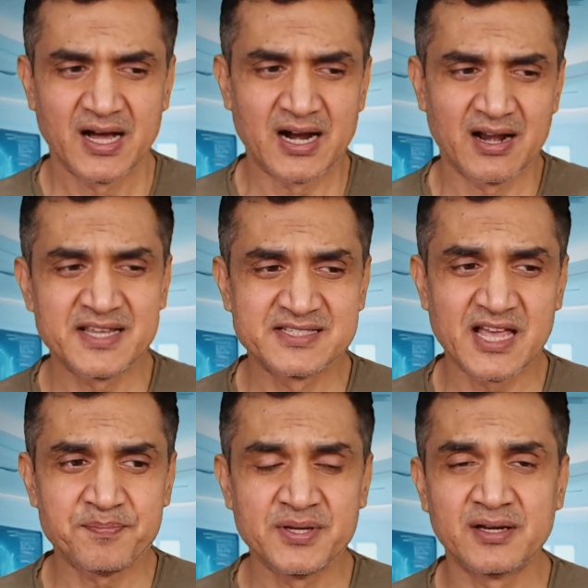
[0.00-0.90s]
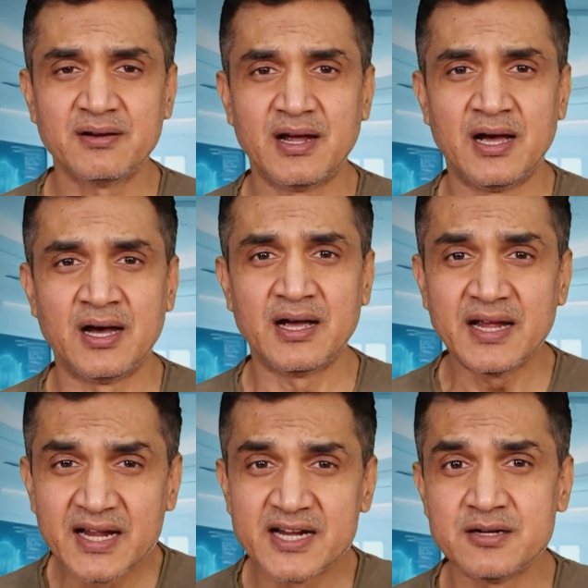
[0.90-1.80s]
Unlike Zapier
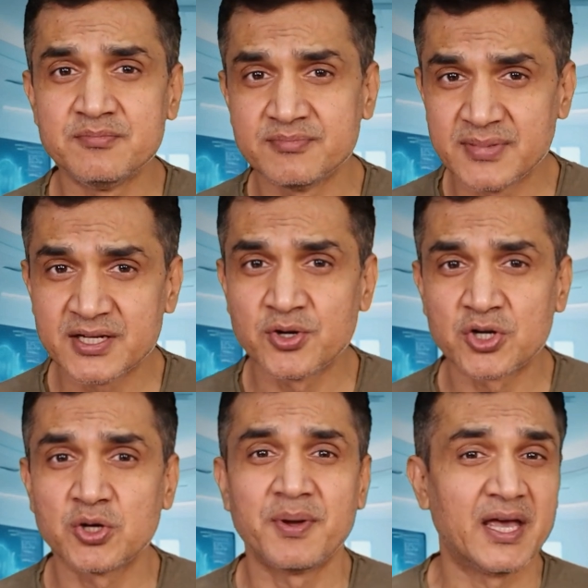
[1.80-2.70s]
and Make.com,